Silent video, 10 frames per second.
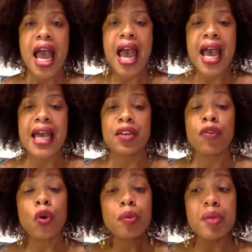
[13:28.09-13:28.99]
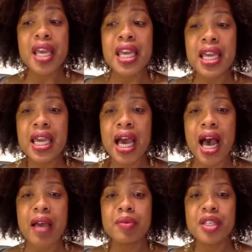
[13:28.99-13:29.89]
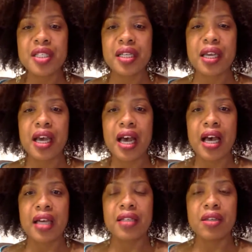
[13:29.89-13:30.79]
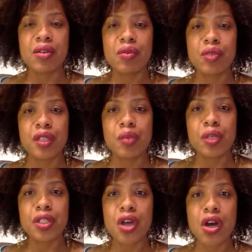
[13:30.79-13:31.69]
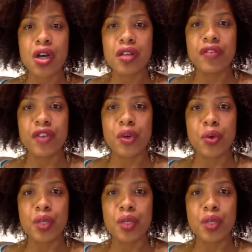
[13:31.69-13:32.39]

And for me, I'm just like, I don't really want to talk on the phone.